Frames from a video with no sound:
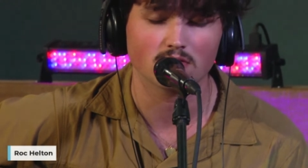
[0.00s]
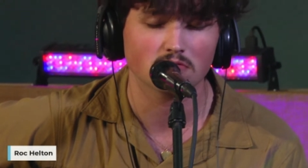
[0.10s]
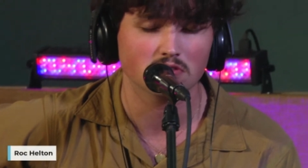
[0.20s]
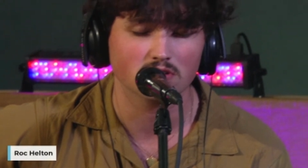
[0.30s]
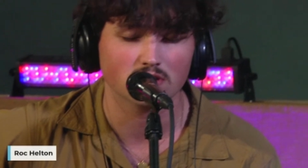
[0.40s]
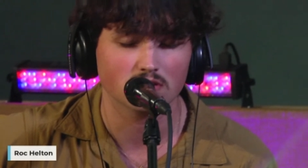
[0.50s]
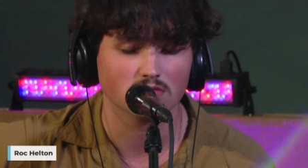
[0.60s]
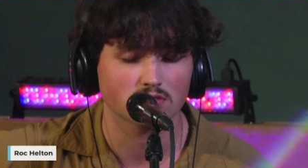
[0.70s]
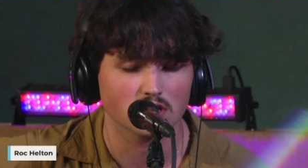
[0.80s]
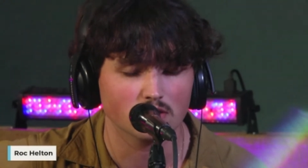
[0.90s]
don't want
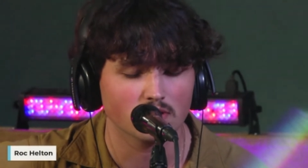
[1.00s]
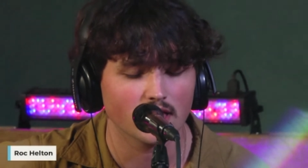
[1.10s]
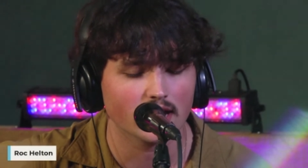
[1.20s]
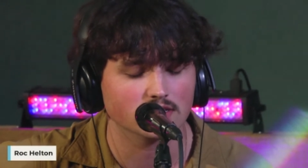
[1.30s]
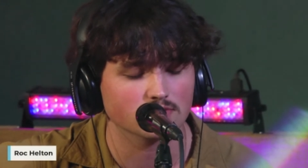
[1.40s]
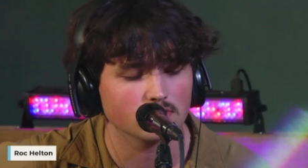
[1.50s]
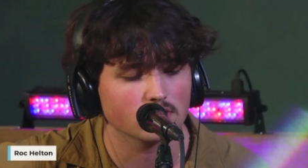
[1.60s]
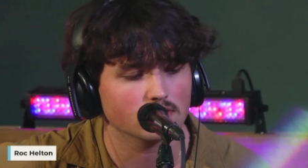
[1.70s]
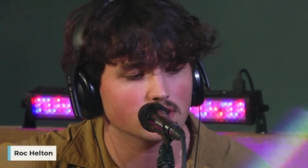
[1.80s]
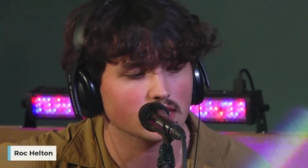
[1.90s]
no trouble, I just
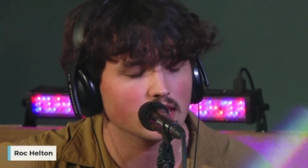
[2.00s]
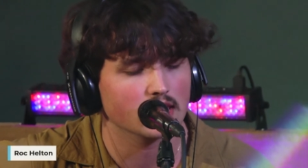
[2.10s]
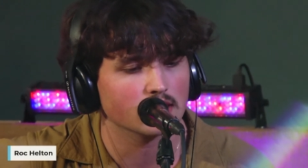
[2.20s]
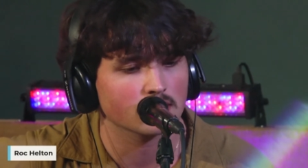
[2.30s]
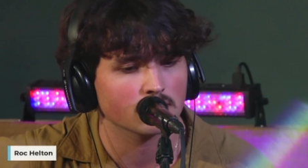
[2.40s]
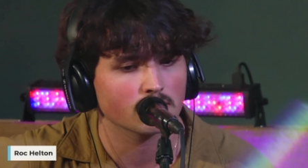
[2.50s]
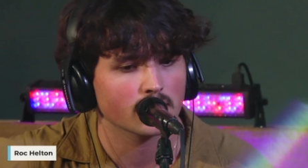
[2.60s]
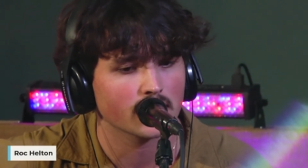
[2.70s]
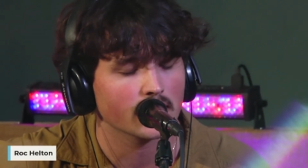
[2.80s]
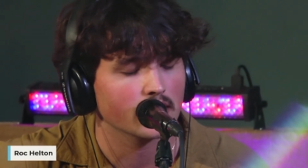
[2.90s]
want to get on by.